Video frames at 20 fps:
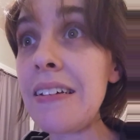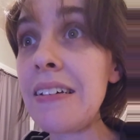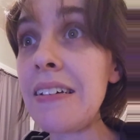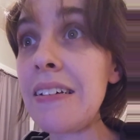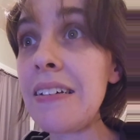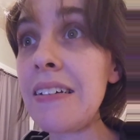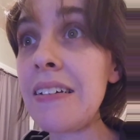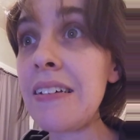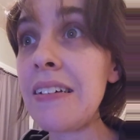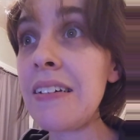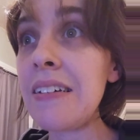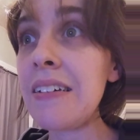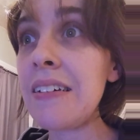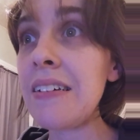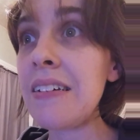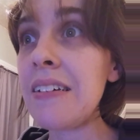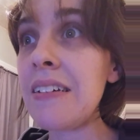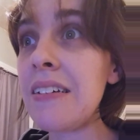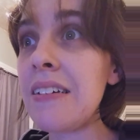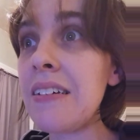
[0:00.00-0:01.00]

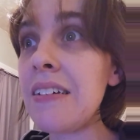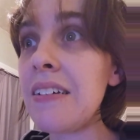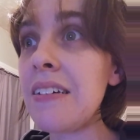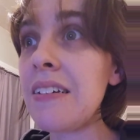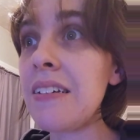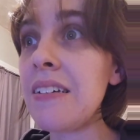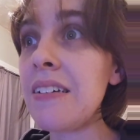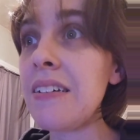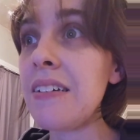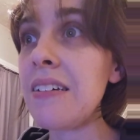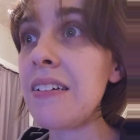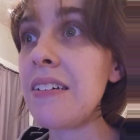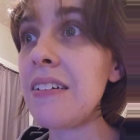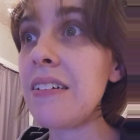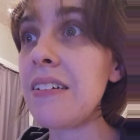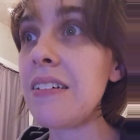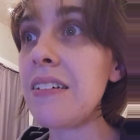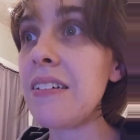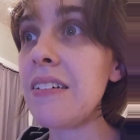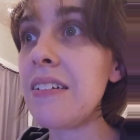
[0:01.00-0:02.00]

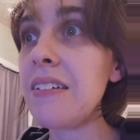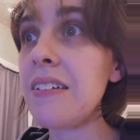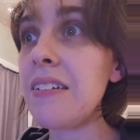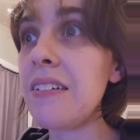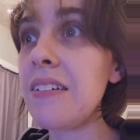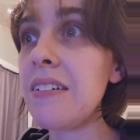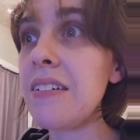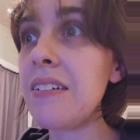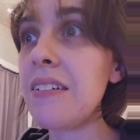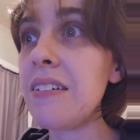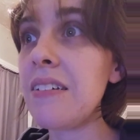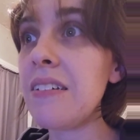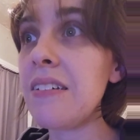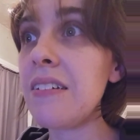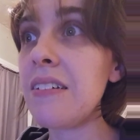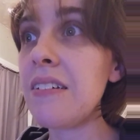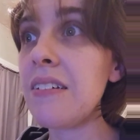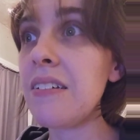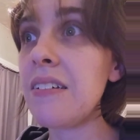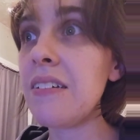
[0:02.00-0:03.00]

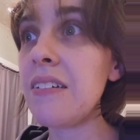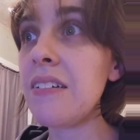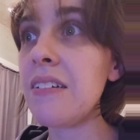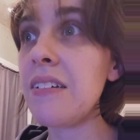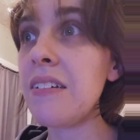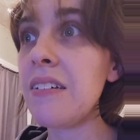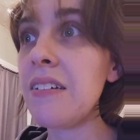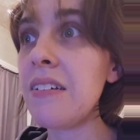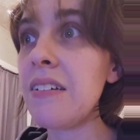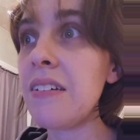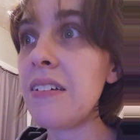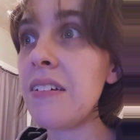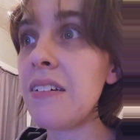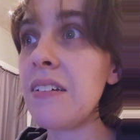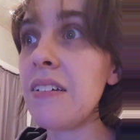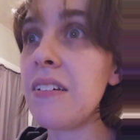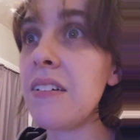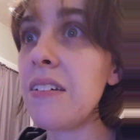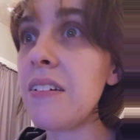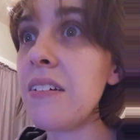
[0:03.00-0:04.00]

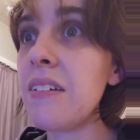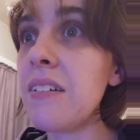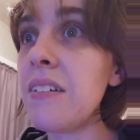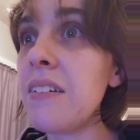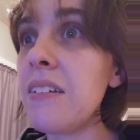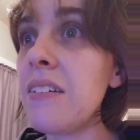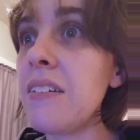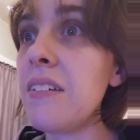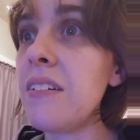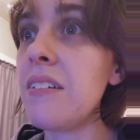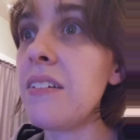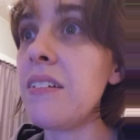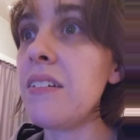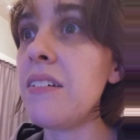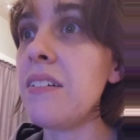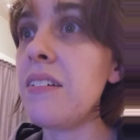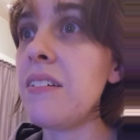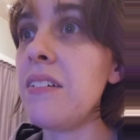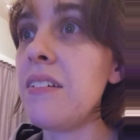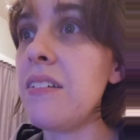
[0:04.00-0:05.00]

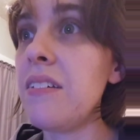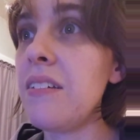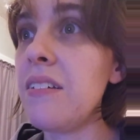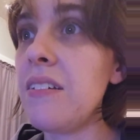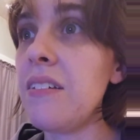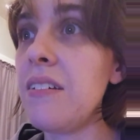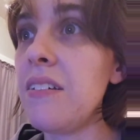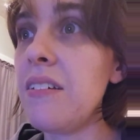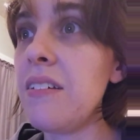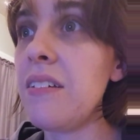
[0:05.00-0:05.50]
No one is speaking in this clip.